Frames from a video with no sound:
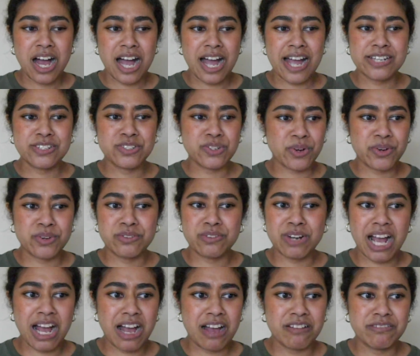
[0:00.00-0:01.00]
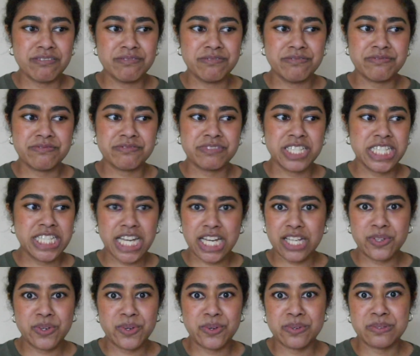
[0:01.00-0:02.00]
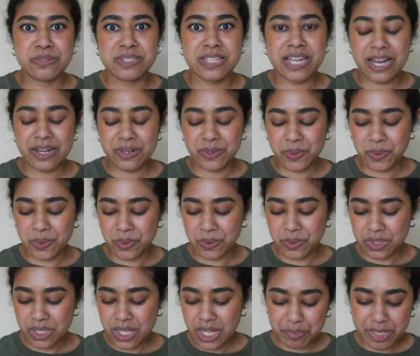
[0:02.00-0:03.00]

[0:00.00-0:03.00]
I don't have yellows at all.